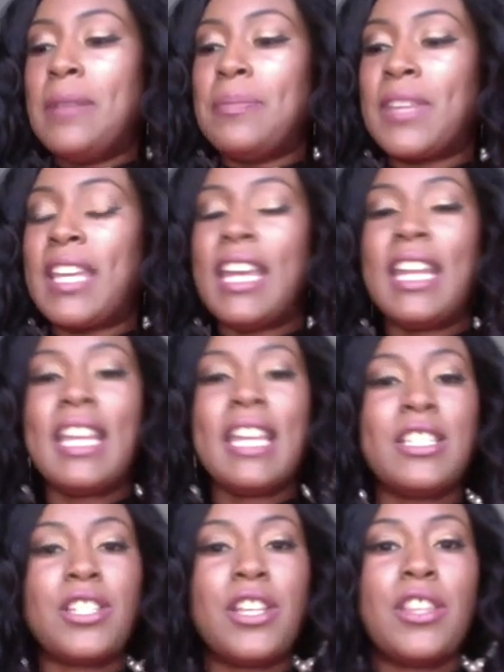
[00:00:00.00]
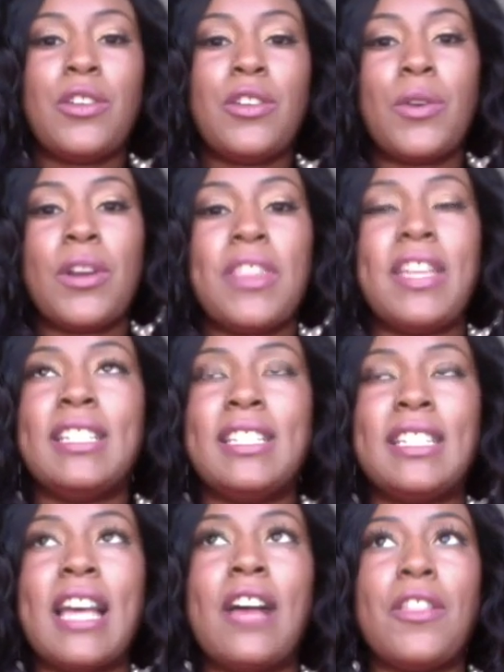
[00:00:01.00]
getting into the North and
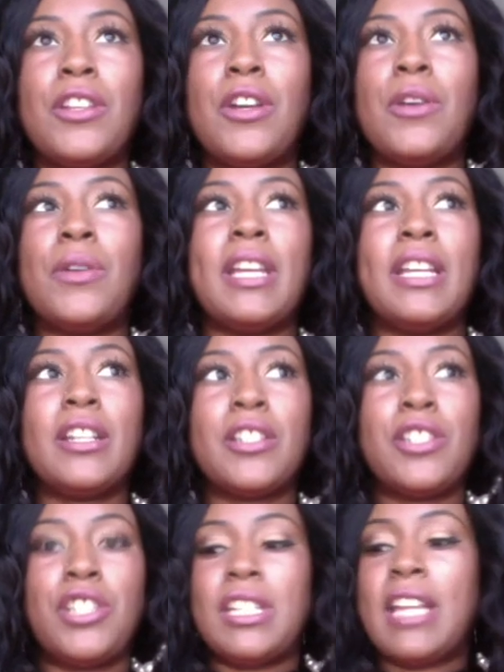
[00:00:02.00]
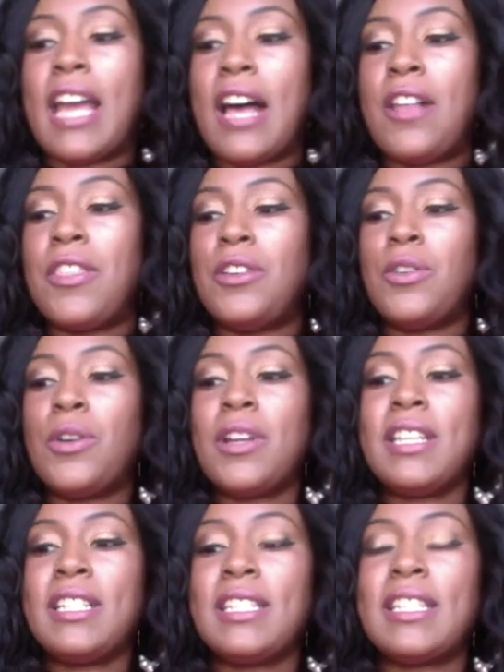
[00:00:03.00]
South Node energy. Now, the
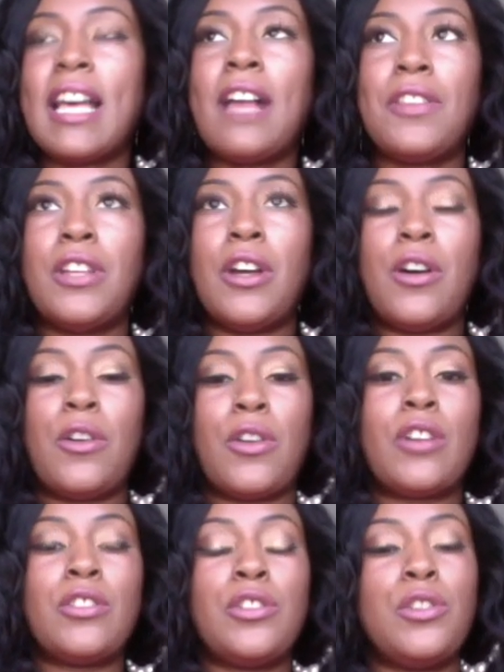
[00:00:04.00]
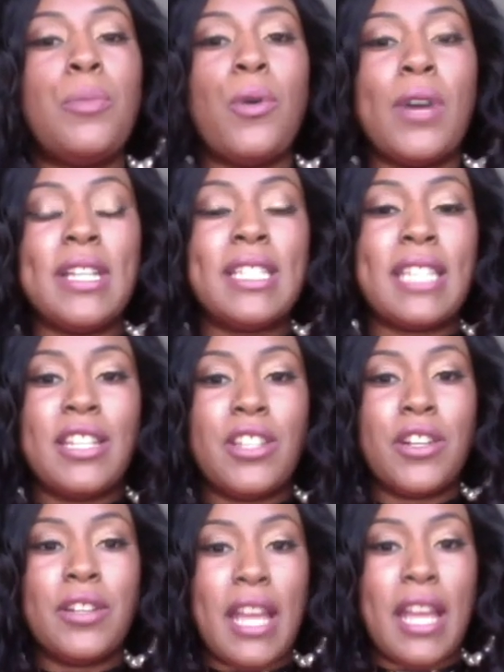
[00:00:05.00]
North and South Node are 2 points in
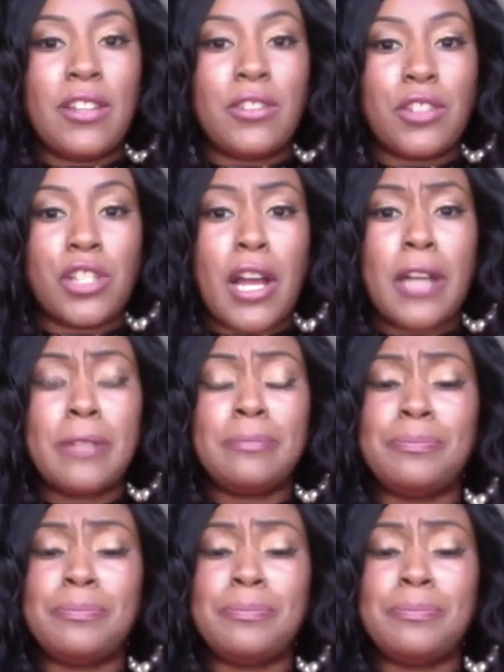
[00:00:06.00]
your natal chart.